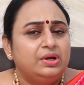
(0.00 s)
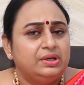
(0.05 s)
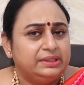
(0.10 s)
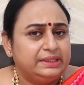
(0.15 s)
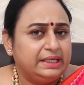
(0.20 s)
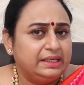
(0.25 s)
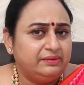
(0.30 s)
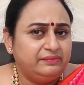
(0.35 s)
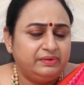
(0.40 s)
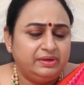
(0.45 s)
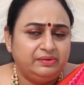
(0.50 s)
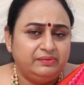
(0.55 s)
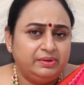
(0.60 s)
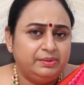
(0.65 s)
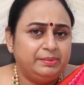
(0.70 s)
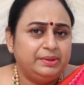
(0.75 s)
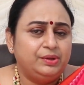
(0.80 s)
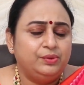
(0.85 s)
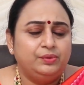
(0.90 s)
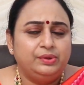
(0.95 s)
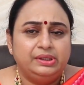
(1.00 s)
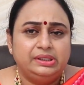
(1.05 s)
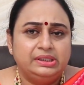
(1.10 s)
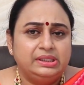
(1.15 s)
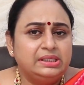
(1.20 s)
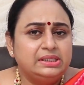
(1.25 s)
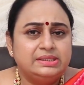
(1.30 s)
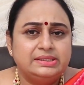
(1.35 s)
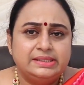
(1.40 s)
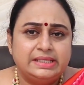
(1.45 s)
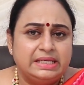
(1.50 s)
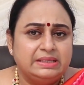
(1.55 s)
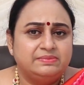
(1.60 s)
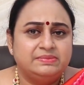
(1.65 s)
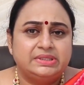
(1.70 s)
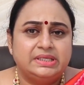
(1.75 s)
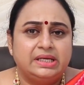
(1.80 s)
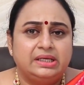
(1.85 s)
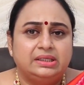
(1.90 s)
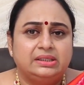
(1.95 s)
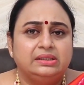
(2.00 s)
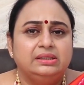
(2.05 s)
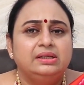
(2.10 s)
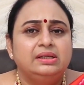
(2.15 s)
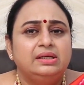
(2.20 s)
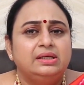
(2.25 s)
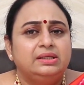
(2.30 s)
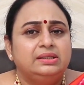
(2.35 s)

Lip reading: then we will be doing the same cycle.